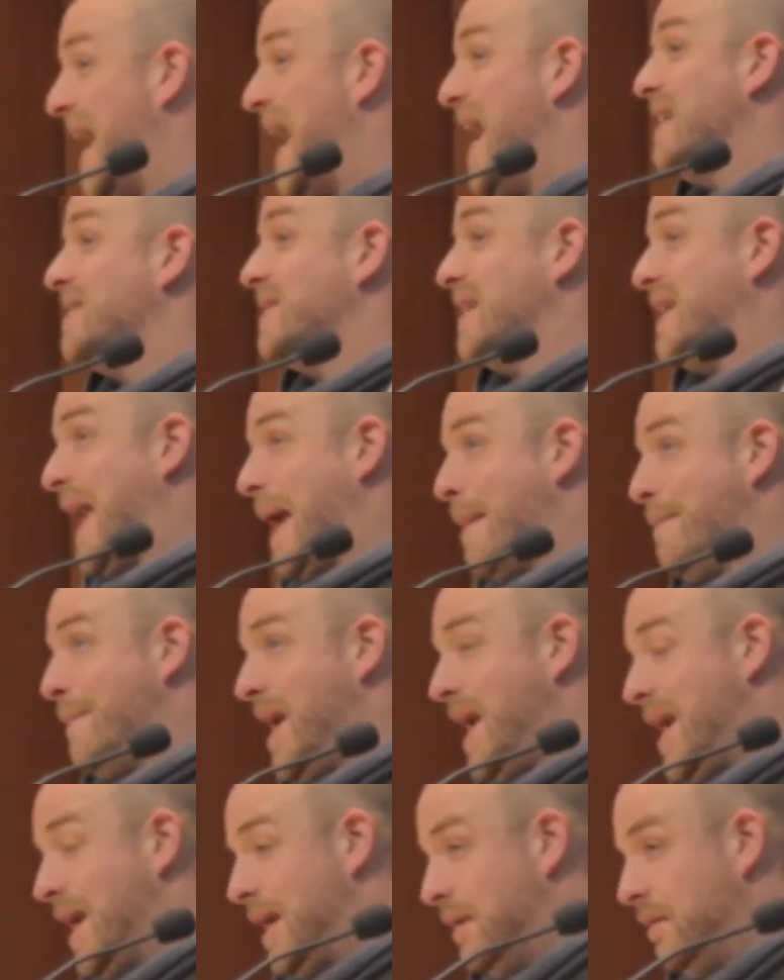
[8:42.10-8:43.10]
as a
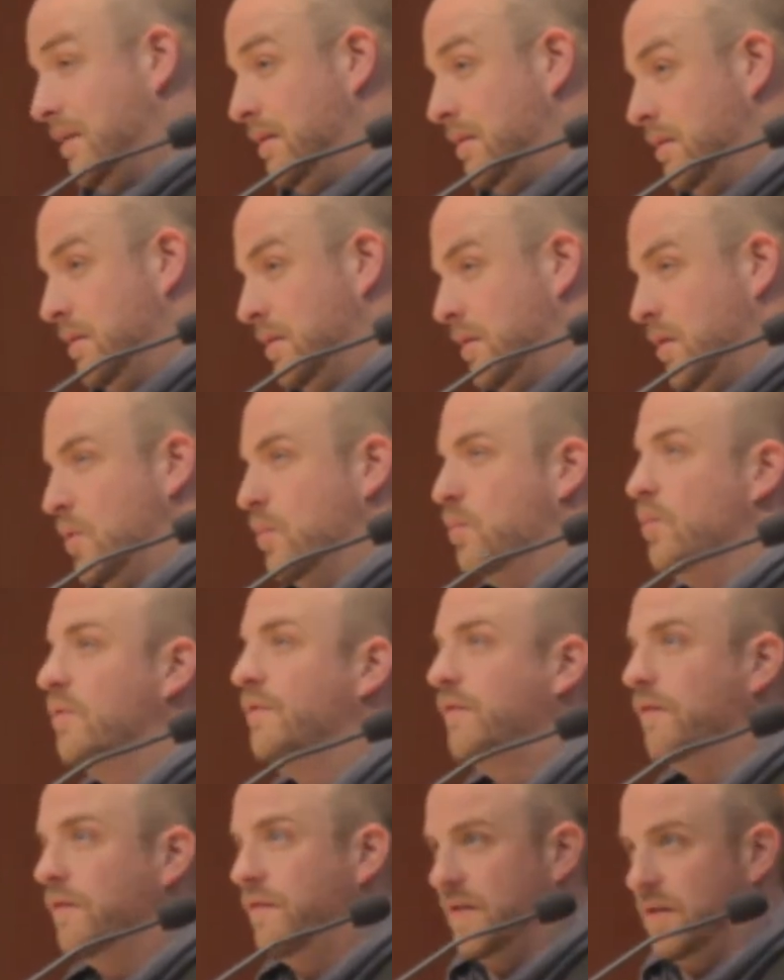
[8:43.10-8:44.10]
campaign, will
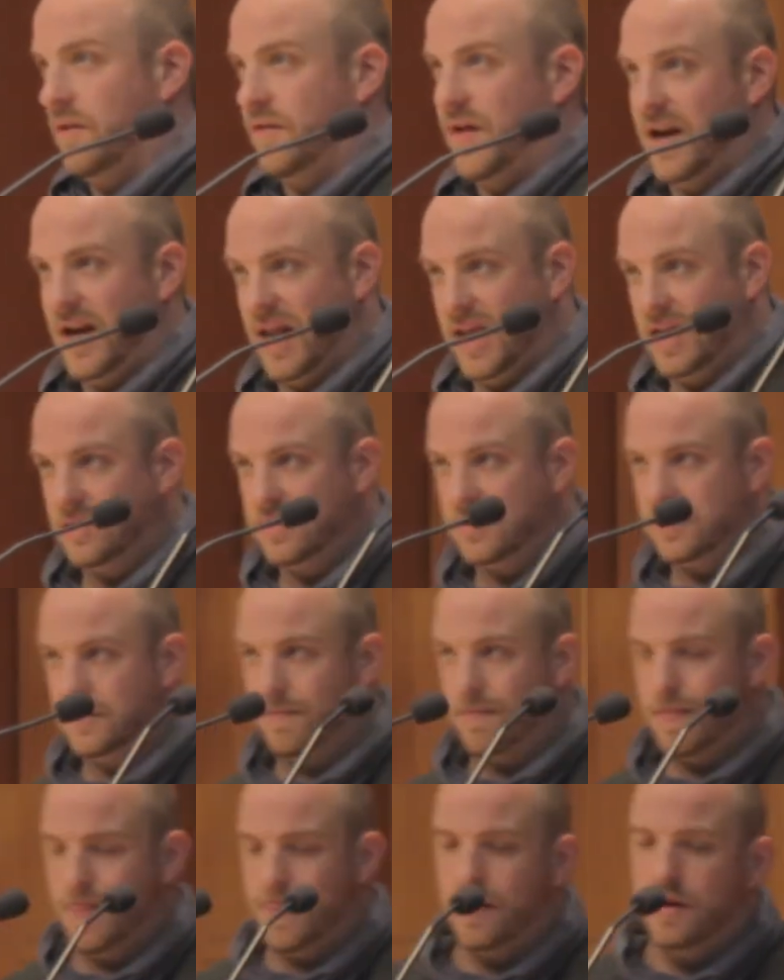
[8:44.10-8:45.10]
fulfill their needs?
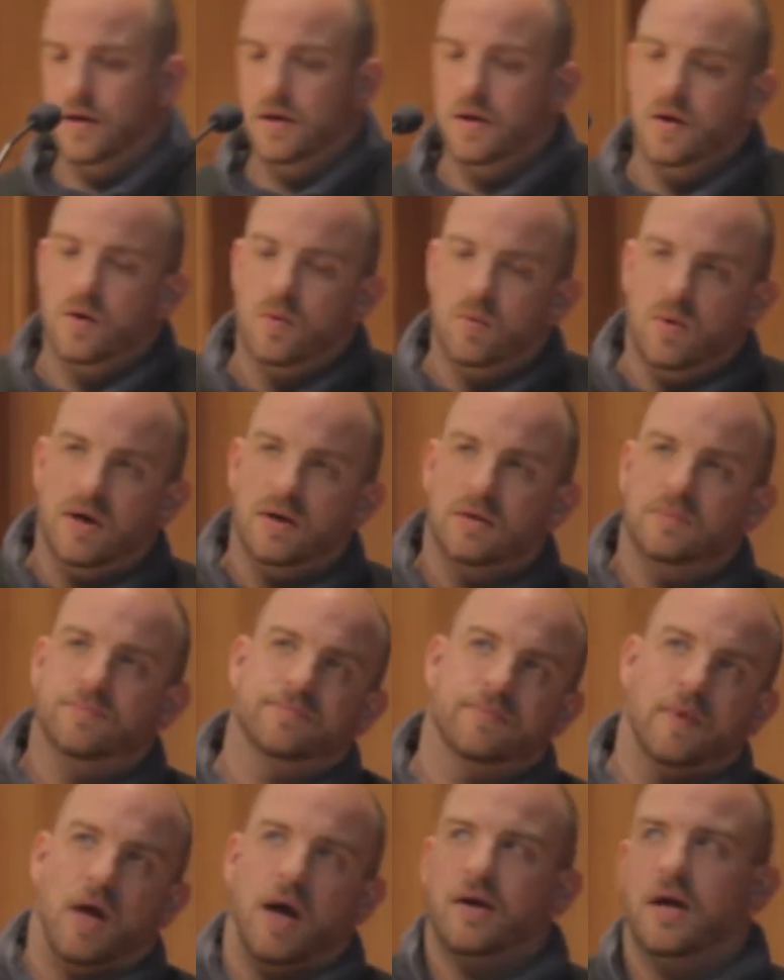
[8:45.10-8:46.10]
Well,
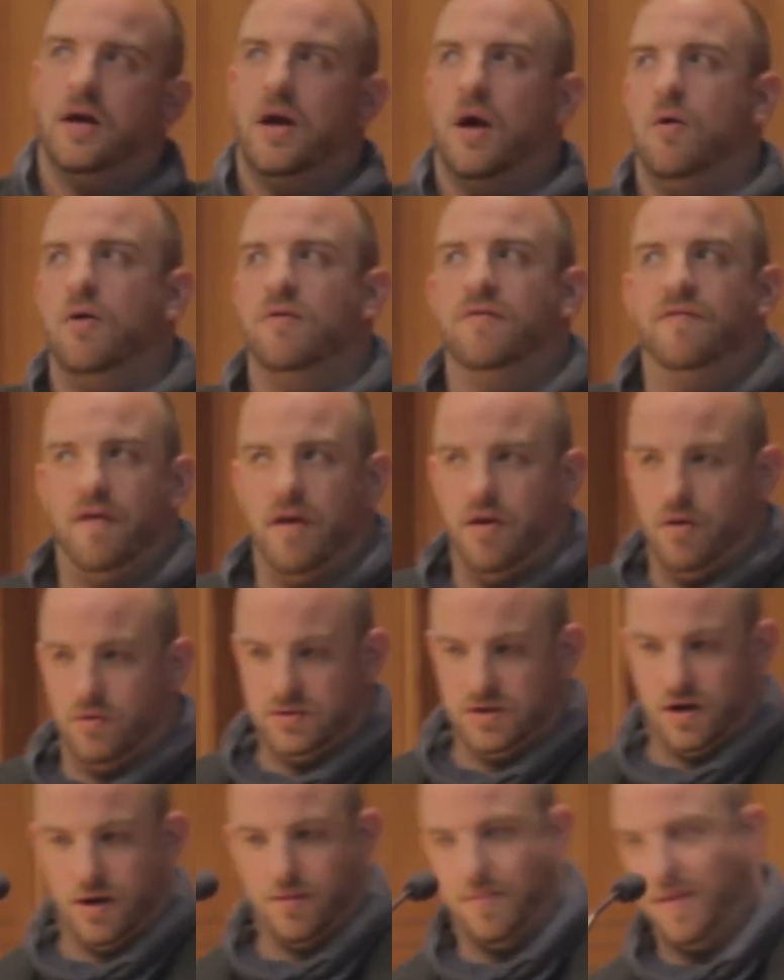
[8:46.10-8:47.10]
I could go on a very long
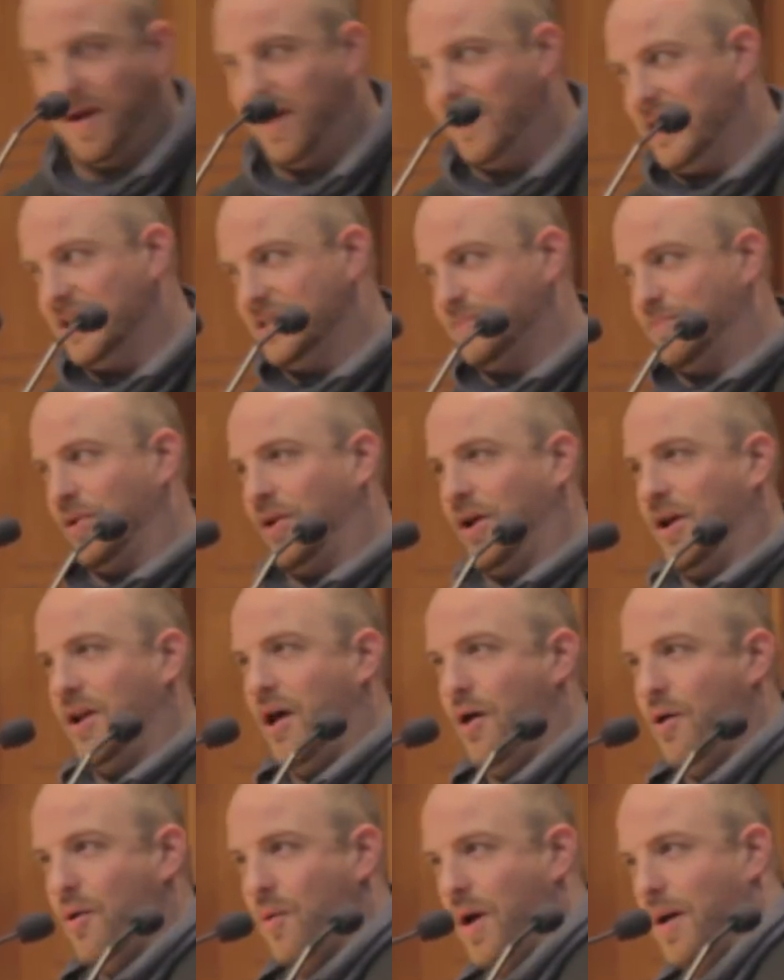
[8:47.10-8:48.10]
time about this, but I
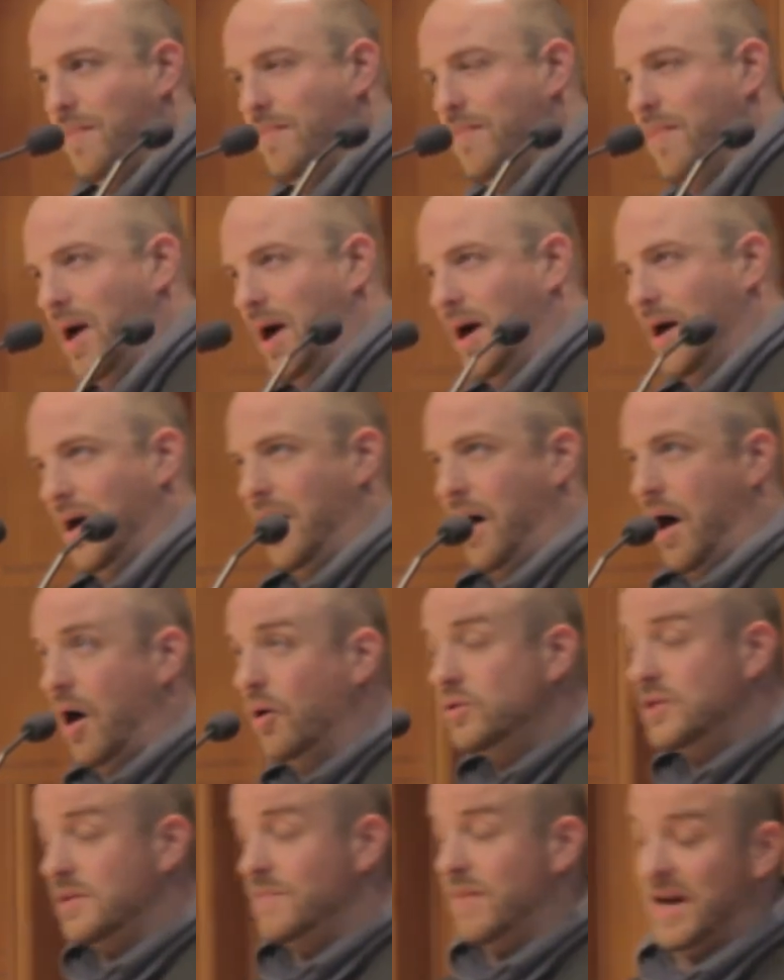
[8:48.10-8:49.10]
know
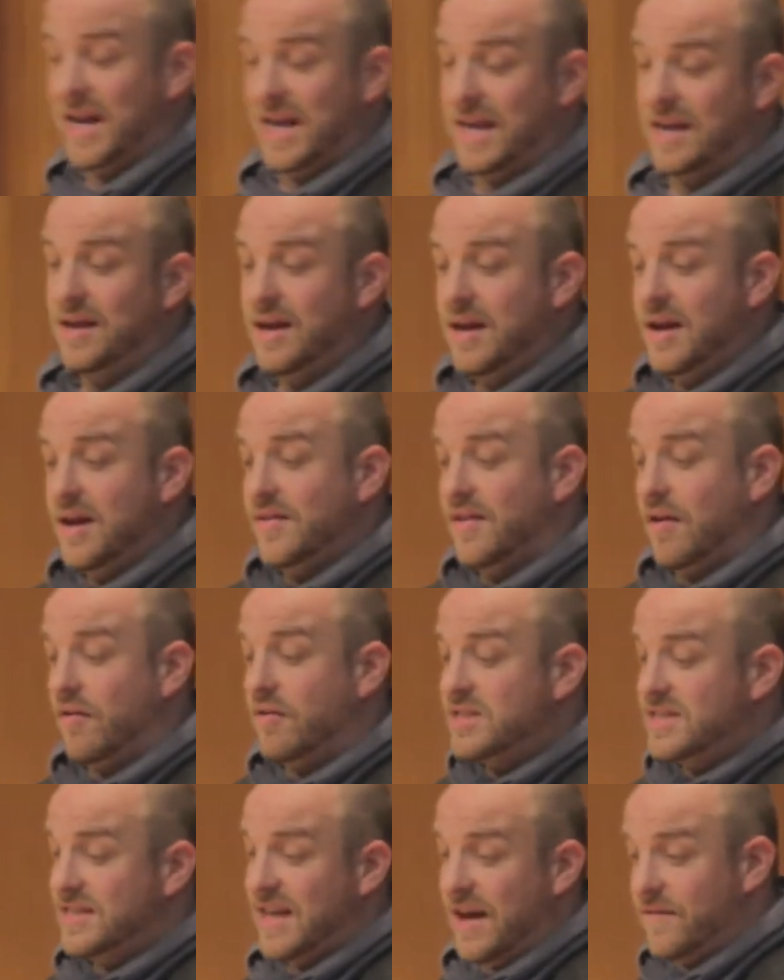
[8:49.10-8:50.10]
ultimately there are
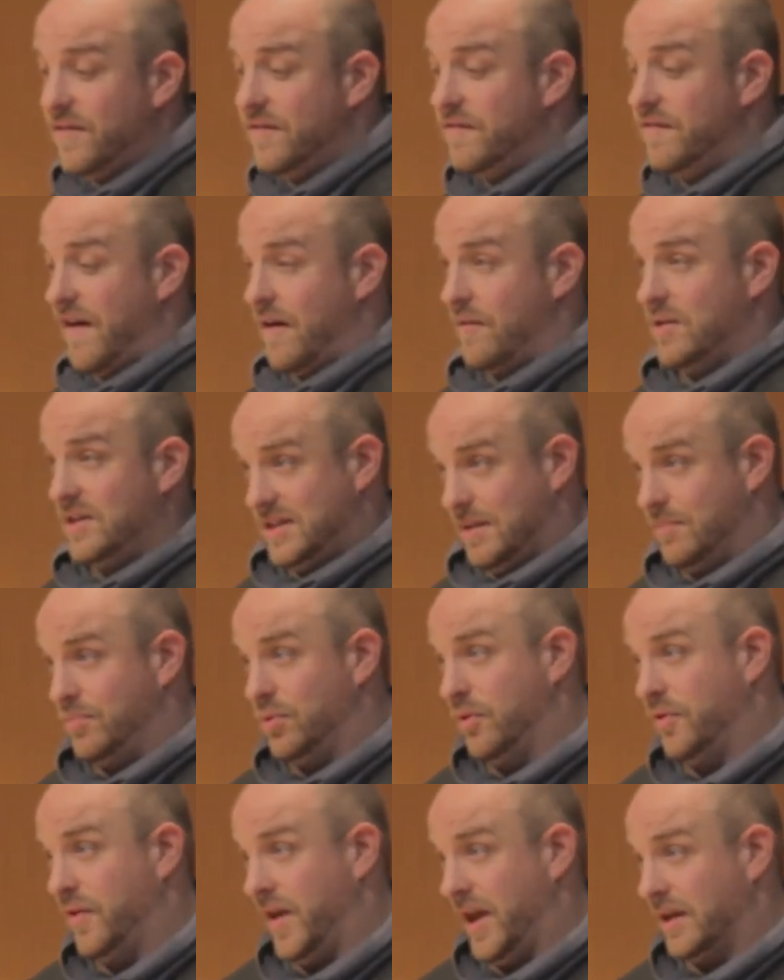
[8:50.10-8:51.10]
7 very
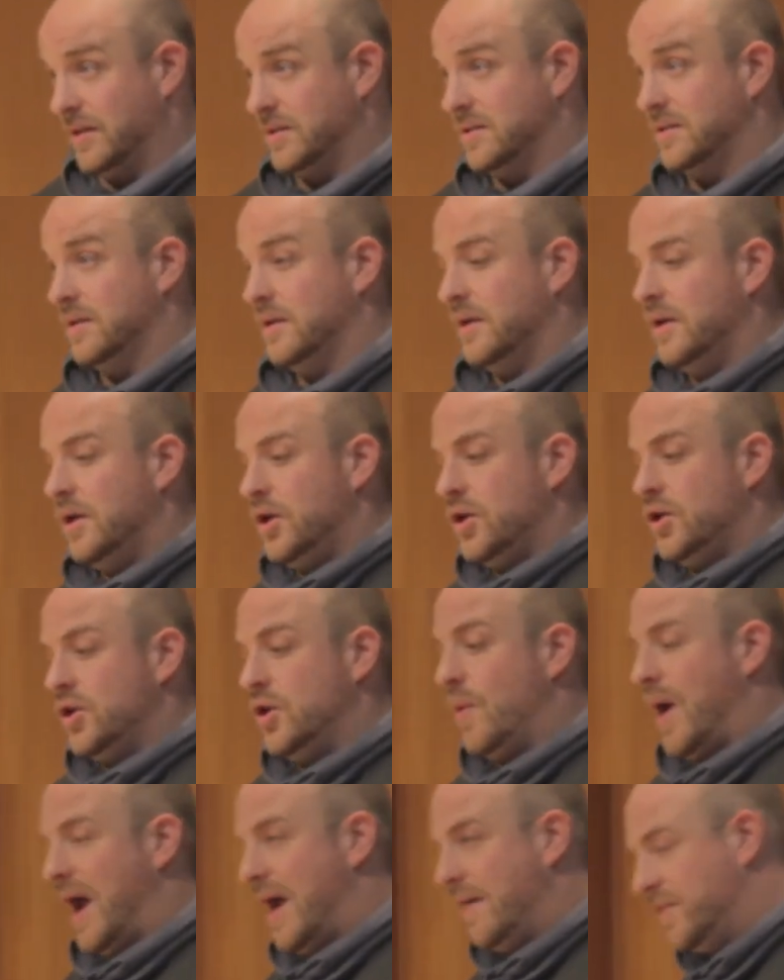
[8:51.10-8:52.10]
simple things.
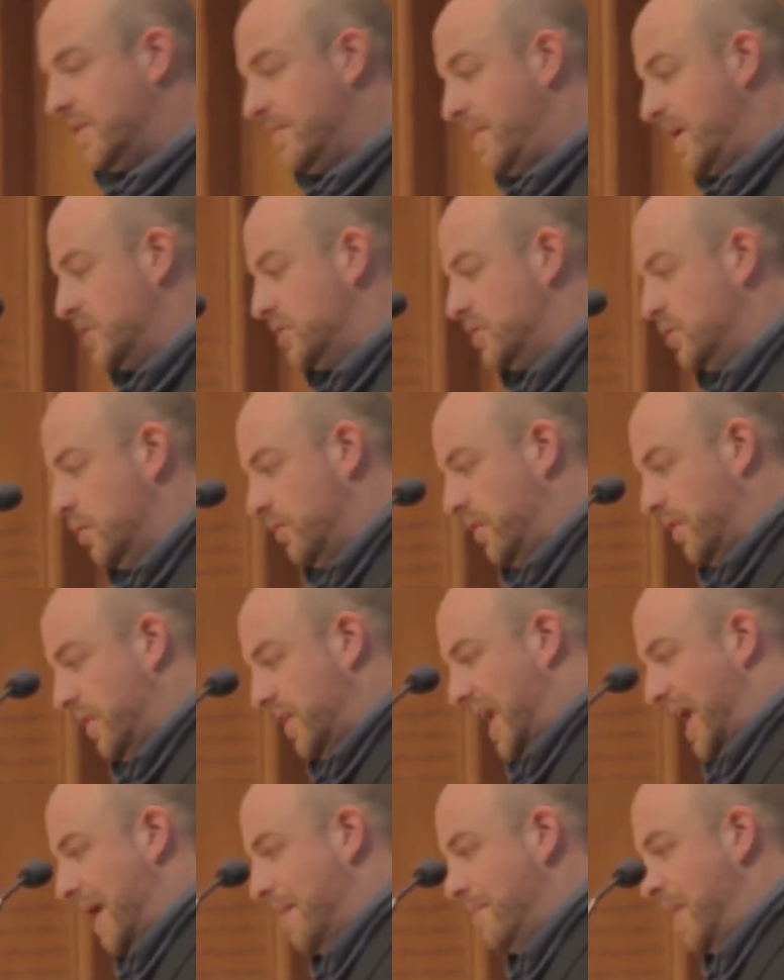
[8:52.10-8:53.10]
You have to make sure that the
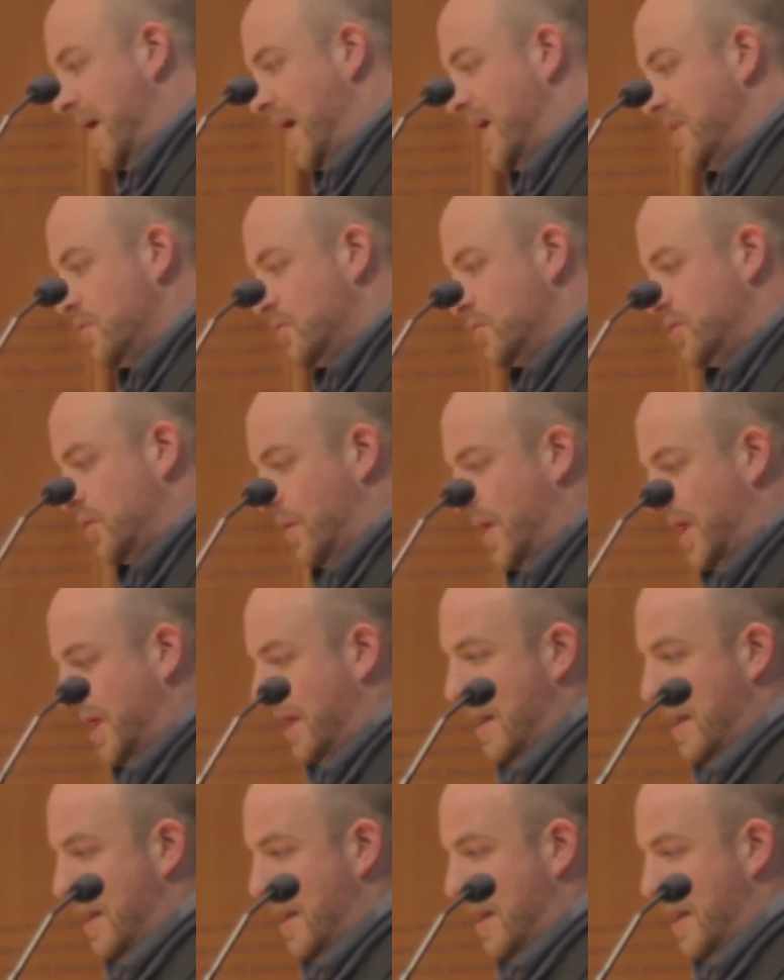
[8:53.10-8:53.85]
campaign you're doing